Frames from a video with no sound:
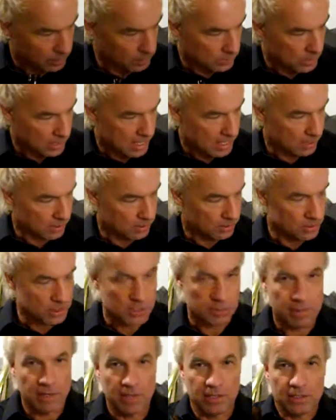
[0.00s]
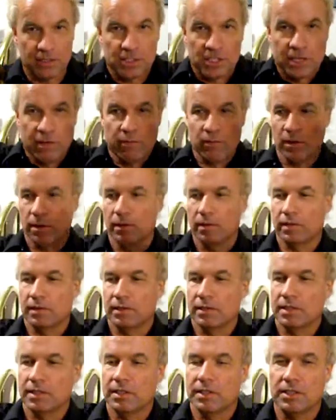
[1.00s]
it's got a good smell. Let's give
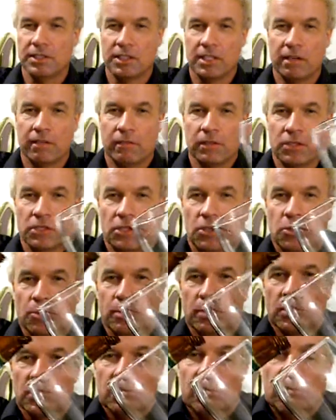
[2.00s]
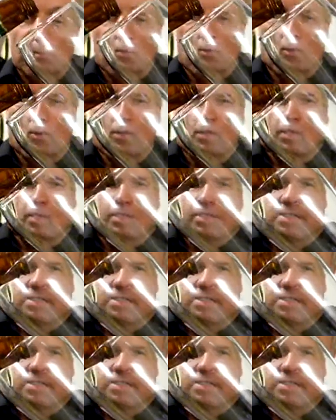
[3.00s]
this Cooper's a pour.